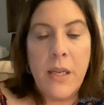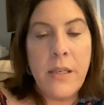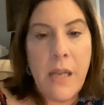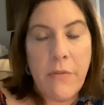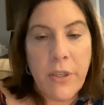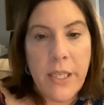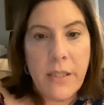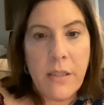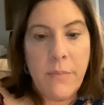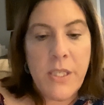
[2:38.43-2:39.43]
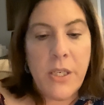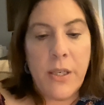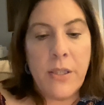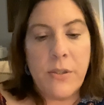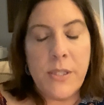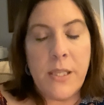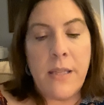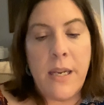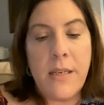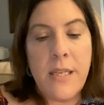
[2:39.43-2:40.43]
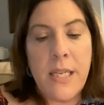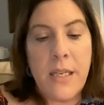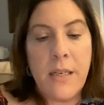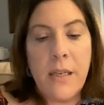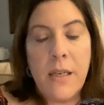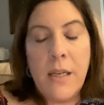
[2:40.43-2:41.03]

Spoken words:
never get the materials that they need.